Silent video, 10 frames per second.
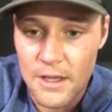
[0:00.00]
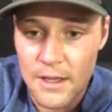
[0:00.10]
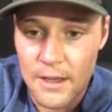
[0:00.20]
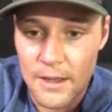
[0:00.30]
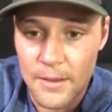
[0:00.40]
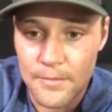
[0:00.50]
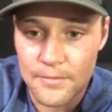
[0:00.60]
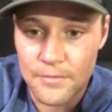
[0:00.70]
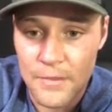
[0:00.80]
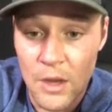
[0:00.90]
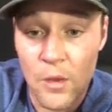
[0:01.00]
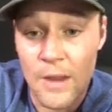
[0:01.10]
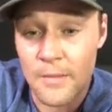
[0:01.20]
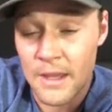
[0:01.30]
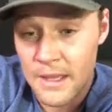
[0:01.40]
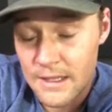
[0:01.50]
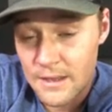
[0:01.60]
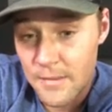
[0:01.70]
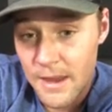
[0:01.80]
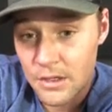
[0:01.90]
That way I'm hitting the
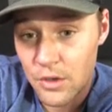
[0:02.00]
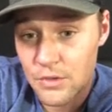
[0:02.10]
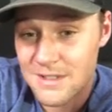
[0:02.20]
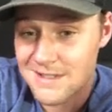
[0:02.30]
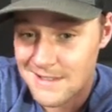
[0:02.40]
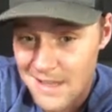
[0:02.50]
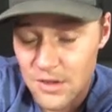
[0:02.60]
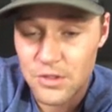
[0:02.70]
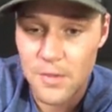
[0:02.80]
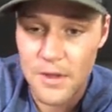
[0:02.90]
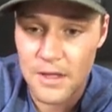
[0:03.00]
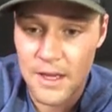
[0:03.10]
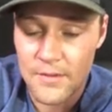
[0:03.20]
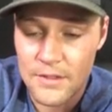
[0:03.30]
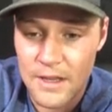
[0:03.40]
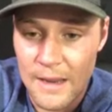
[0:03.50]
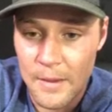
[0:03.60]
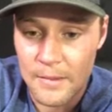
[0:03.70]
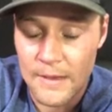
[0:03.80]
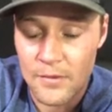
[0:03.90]
macros dead on the money every time.
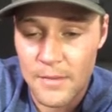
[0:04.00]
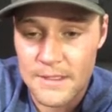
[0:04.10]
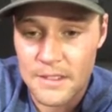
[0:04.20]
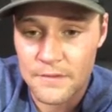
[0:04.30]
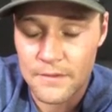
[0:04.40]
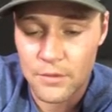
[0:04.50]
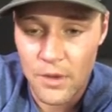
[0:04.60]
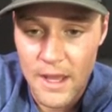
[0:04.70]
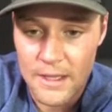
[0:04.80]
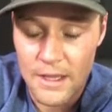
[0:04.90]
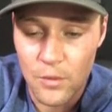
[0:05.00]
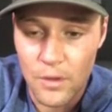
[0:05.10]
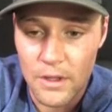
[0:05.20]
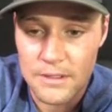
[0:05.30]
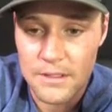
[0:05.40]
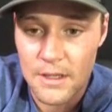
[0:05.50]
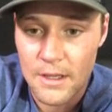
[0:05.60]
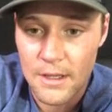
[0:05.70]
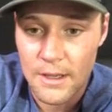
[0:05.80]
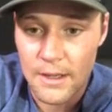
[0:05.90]
I'm giving myself the variety I want.
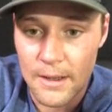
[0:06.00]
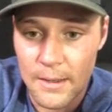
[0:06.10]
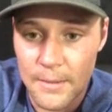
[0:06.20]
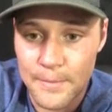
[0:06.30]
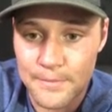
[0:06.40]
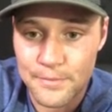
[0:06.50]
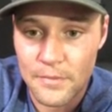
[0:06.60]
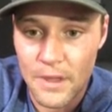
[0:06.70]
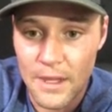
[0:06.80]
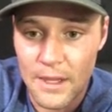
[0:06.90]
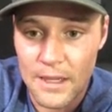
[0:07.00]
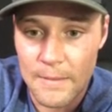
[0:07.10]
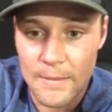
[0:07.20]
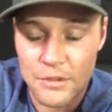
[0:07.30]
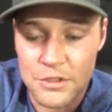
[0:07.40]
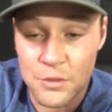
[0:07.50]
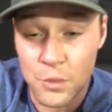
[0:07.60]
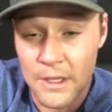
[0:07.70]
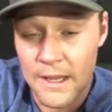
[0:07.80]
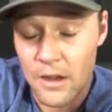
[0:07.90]
And I'm able to just
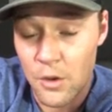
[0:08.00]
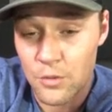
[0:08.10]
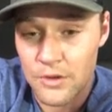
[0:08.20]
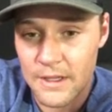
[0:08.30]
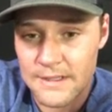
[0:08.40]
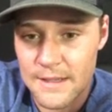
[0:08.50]
really kind of hone things in